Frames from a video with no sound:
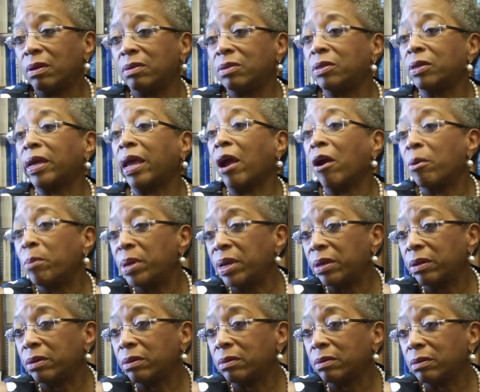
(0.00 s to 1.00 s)
to
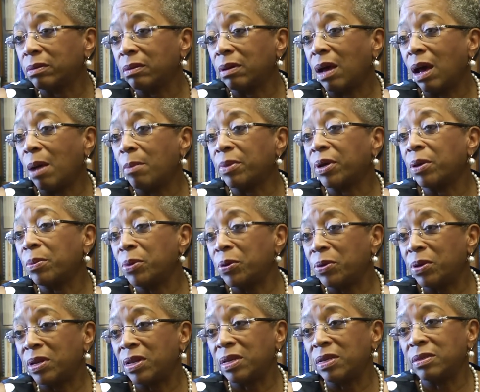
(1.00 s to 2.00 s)
Caribbean
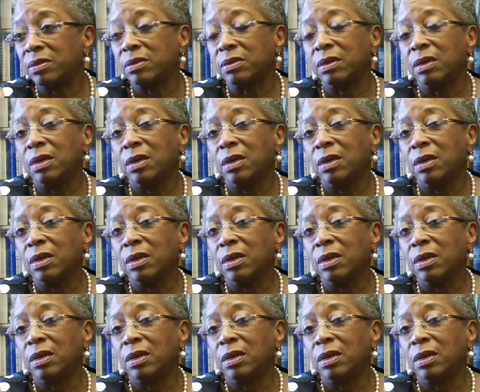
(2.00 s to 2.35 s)
communities.